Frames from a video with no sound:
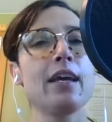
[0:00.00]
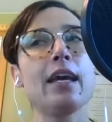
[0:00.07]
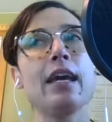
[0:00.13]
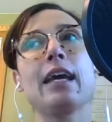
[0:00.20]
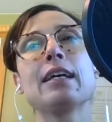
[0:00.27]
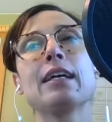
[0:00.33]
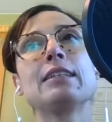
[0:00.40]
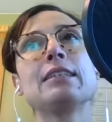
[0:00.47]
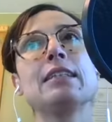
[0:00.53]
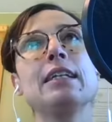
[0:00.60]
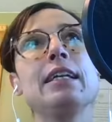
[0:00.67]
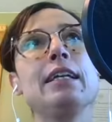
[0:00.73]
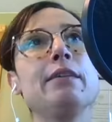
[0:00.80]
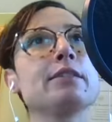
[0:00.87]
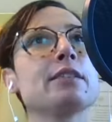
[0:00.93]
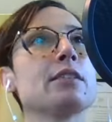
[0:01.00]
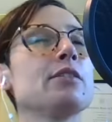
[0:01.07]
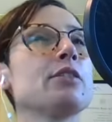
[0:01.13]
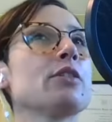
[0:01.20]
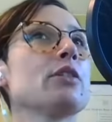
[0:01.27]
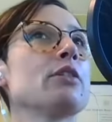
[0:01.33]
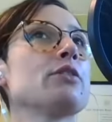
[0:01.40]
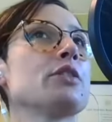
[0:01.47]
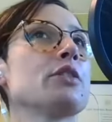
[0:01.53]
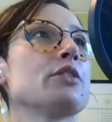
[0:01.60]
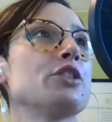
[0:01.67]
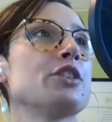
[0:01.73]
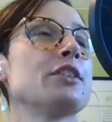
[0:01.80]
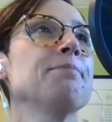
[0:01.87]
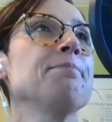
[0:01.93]
And he's a
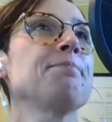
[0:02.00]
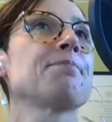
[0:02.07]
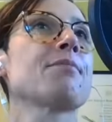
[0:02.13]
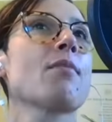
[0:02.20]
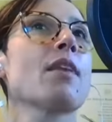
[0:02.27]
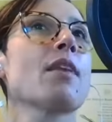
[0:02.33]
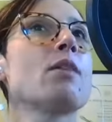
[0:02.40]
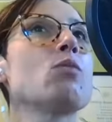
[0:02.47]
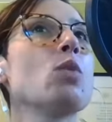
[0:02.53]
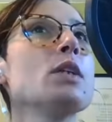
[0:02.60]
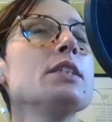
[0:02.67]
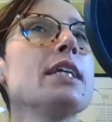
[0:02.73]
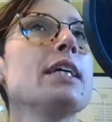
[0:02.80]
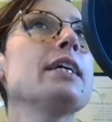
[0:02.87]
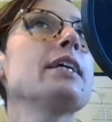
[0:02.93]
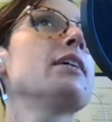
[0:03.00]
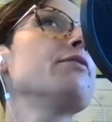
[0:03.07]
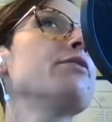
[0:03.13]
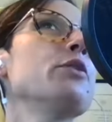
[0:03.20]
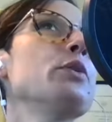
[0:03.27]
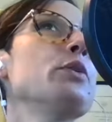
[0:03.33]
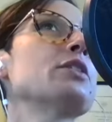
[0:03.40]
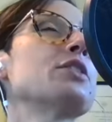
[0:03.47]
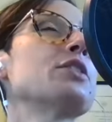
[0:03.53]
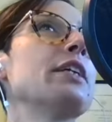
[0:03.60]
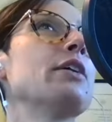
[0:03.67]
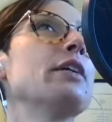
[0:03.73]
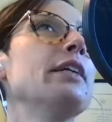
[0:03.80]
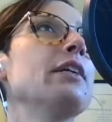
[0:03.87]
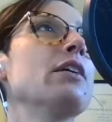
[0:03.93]
neurosurgeon and one day, a few years
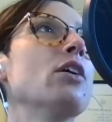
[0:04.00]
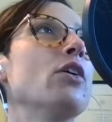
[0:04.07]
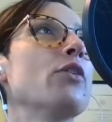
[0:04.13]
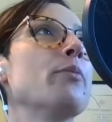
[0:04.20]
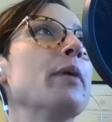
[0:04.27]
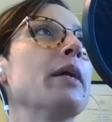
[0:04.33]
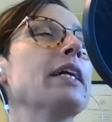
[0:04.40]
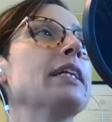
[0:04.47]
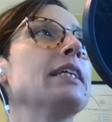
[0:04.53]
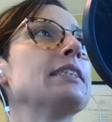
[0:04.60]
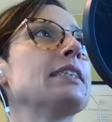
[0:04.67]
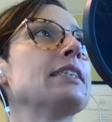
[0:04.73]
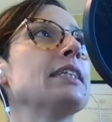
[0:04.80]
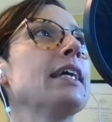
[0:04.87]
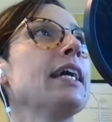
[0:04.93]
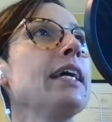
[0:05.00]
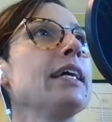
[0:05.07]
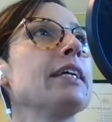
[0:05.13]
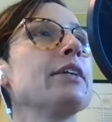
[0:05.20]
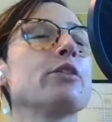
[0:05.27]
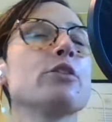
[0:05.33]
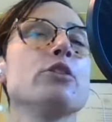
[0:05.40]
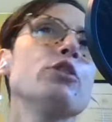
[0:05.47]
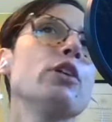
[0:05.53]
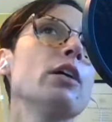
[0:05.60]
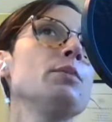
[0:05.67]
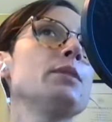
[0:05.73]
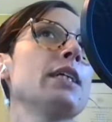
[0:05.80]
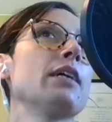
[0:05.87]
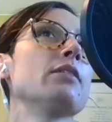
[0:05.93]
later, he called me and he said, "Hey, could you
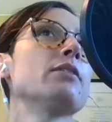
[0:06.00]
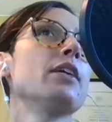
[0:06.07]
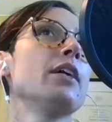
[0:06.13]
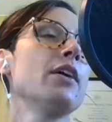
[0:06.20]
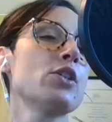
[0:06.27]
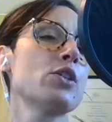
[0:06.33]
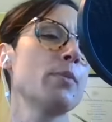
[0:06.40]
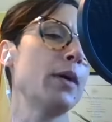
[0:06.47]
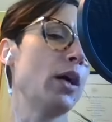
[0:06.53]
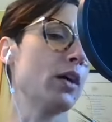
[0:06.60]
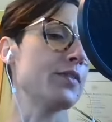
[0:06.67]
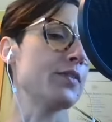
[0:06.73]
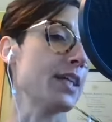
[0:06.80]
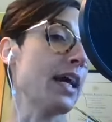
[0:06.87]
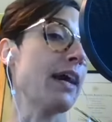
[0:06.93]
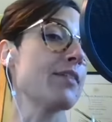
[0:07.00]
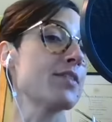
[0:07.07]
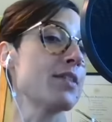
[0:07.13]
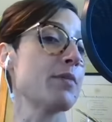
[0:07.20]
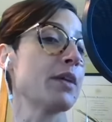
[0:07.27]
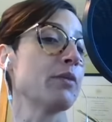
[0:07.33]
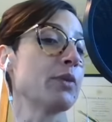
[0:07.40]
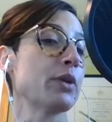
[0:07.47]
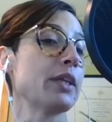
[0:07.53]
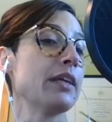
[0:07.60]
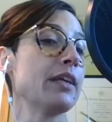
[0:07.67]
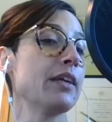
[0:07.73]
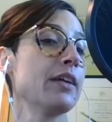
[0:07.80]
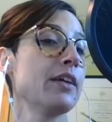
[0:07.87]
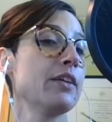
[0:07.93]
come down to my office? I have something
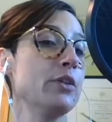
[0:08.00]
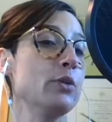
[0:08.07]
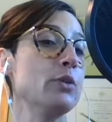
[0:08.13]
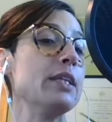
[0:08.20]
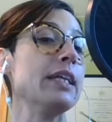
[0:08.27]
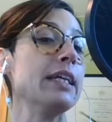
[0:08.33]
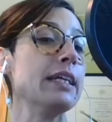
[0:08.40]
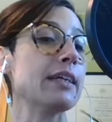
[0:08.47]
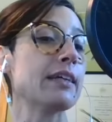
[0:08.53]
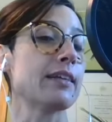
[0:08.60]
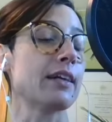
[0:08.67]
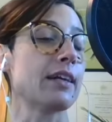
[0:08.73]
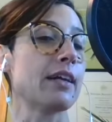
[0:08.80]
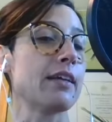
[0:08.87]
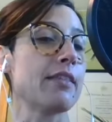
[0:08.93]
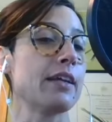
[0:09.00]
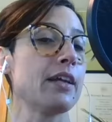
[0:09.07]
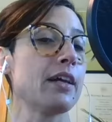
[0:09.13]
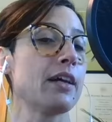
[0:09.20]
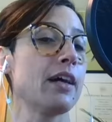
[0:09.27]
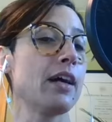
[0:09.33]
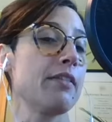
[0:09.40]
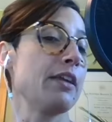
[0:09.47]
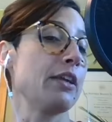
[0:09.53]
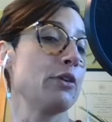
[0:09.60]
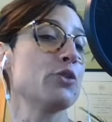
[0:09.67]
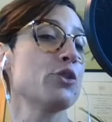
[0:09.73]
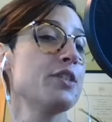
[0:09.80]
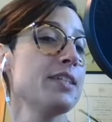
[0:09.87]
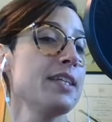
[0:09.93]
really unique that I think I think you
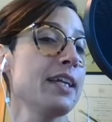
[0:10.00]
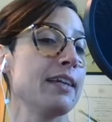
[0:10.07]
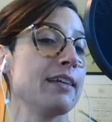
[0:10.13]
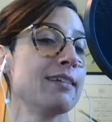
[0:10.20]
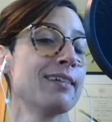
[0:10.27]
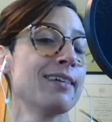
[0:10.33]
should see."